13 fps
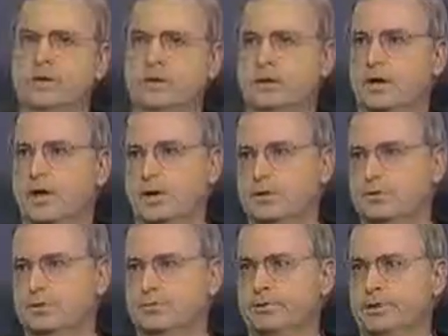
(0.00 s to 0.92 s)
in God there
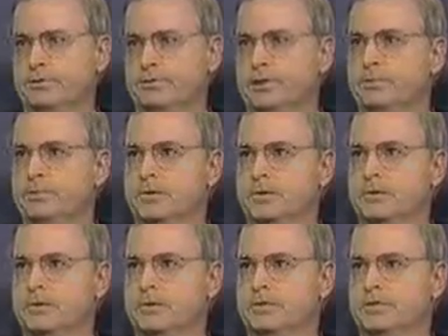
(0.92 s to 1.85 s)
are three divine
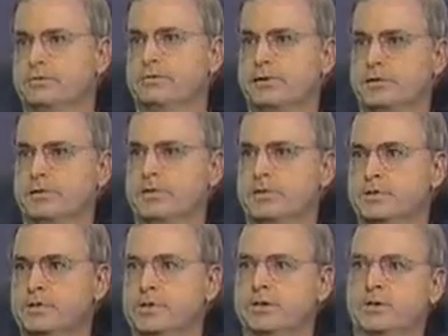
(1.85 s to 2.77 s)
persons, the Father, the
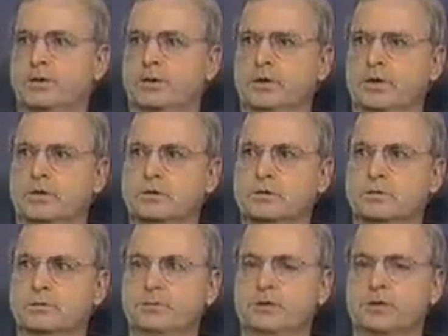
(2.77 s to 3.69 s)
Son, and the Holy Ghost.
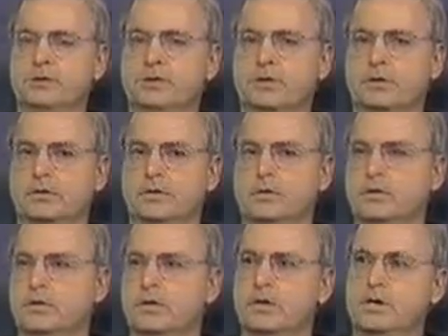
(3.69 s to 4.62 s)
We know that
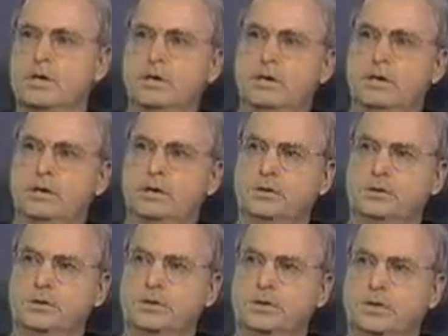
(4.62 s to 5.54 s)
the
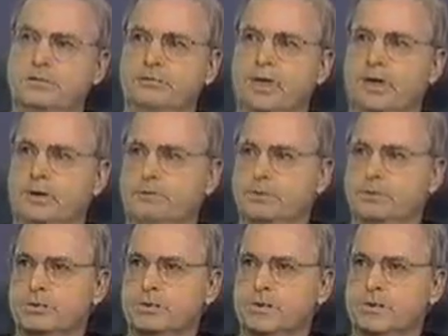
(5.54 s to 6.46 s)
eternal Son of God
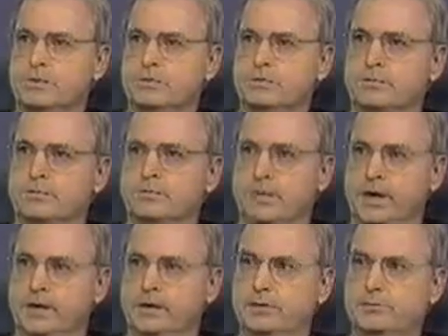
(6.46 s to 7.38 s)
proceeds from the
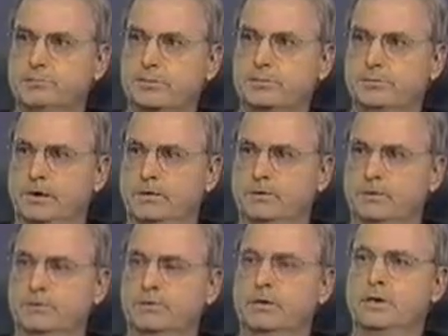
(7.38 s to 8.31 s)
mind of his
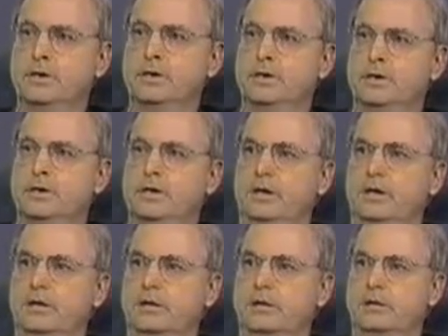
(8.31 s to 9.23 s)
Father,
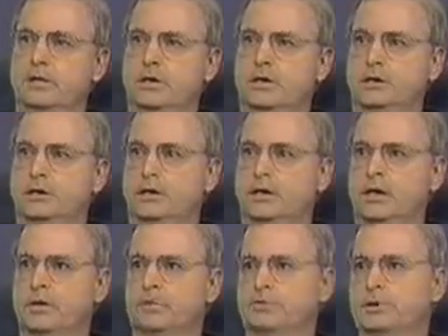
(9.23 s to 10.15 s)
and that the
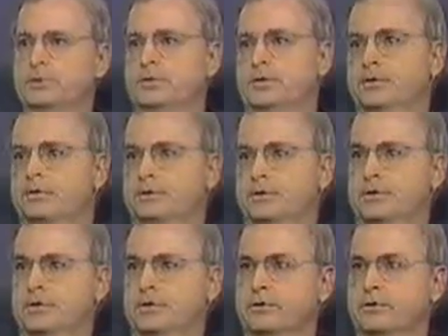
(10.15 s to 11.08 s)
love between the
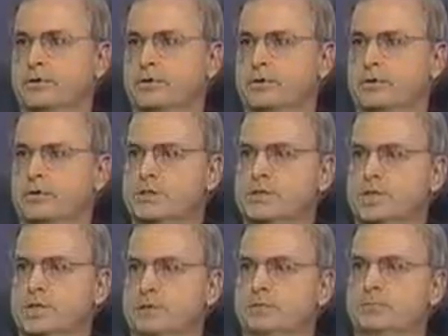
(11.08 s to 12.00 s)
Father and the
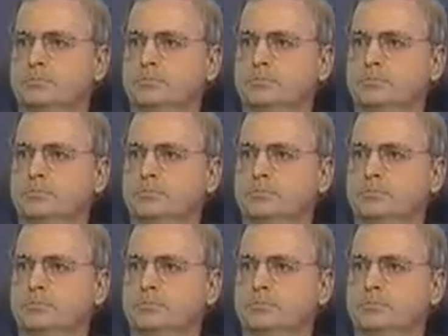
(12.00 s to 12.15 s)
Son